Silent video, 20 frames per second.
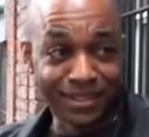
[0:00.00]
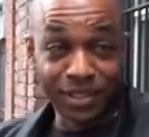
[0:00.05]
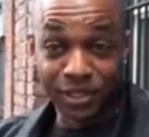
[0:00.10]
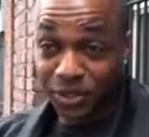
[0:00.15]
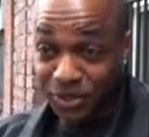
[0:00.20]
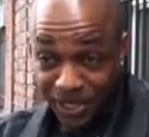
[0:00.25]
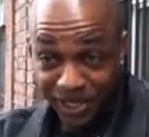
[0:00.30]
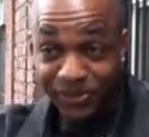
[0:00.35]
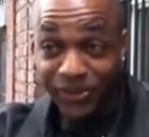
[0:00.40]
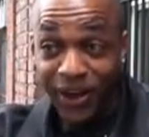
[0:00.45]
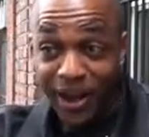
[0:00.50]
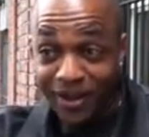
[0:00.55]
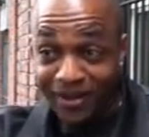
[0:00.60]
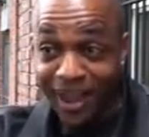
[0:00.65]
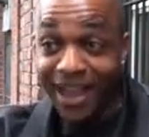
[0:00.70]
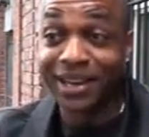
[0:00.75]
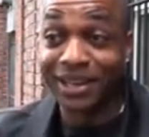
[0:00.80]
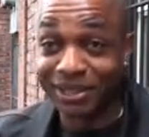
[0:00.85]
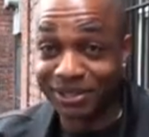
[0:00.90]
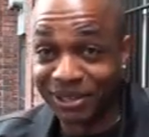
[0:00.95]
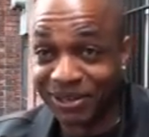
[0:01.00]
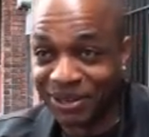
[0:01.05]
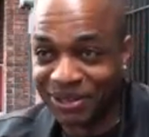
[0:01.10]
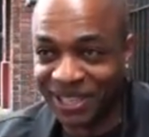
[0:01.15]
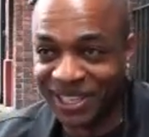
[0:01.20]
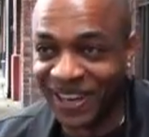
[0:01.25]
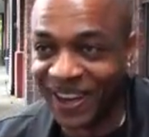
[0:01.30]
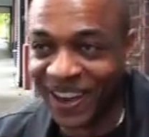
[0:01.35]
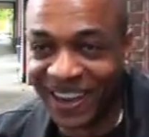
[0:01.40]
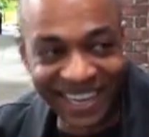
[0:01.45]
did you just fart? I did too.
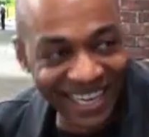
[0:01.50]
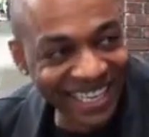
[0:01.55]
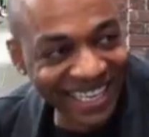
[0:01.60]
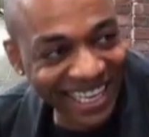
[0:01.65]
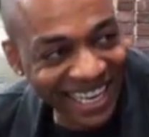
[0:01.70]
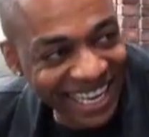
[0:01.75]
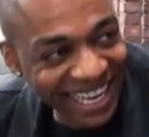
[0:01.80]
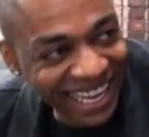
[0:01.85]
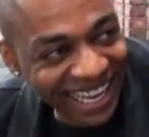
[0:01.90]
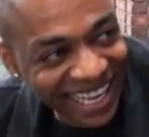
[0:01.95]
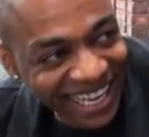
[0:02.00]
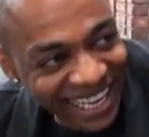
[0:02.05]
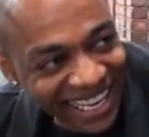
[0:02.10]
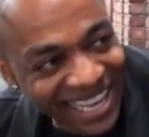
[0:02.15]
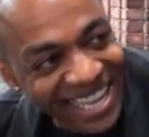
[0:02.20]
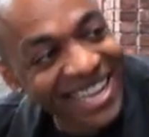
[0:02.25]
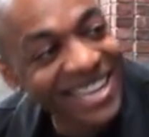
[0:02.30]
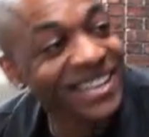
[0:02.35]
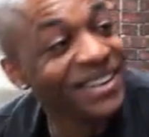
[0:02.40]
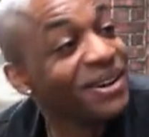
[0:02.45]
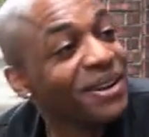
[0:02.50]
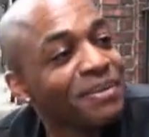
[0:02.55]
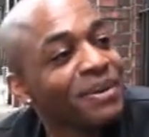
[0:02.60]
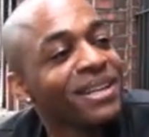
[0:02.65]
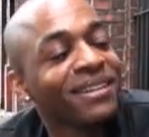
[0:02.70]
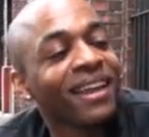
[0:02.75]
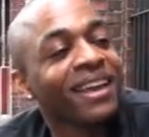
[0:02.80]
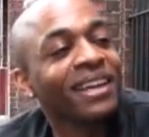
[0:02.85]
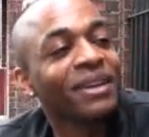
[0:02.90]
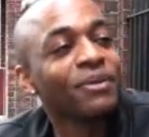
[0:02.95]
You know, you know what I
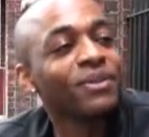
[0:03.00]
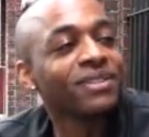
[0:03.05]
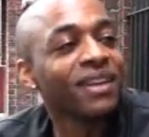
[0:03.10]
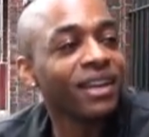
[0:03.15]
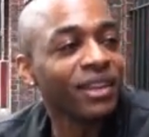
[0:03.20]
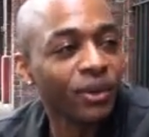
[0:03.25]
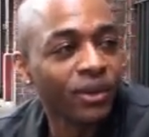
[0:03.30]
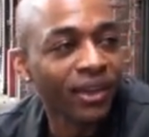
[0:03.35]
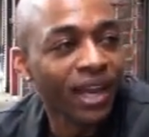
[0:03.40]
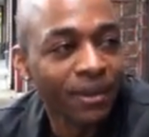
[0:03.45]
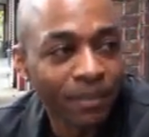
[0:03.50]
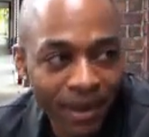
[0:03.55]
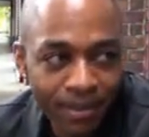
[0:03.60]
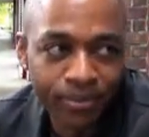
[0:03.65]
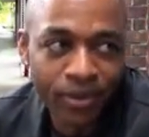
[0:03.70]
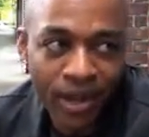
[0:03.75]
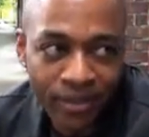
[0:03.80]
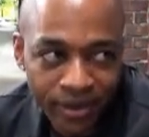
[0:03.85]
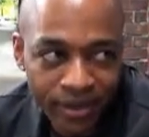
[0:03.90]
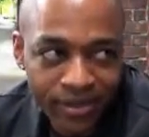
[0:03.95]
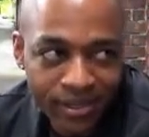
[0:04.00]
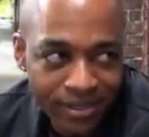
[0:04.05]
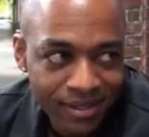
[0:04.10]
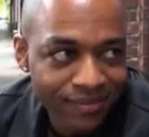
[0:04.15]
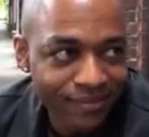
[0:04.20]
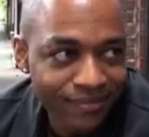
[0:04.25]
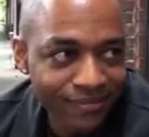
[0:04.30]
mean? Like it was like they were like my brothers.